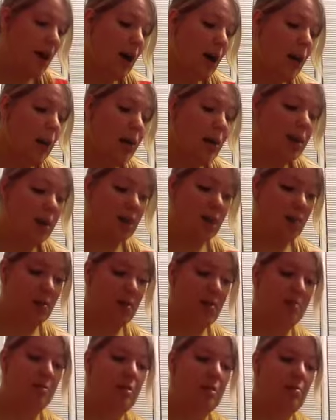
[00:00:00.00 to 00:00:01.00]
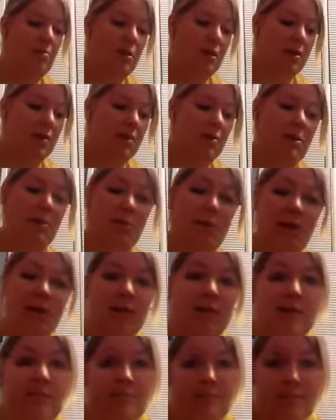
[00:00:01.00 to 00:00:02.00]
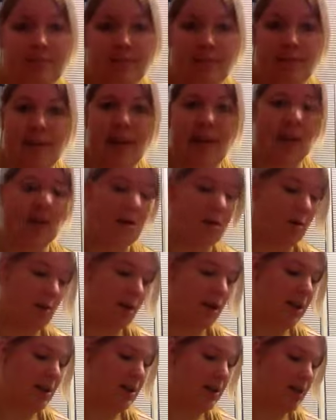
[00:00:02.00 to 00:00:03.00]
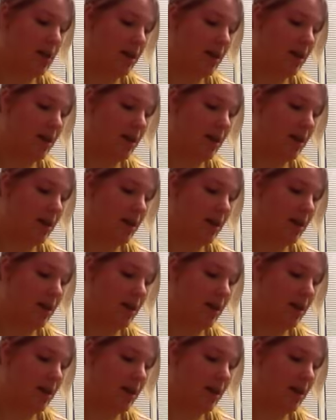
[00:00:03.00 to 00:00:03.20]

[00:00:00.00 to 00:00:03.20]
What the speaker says: want you to do some homework for me, like always.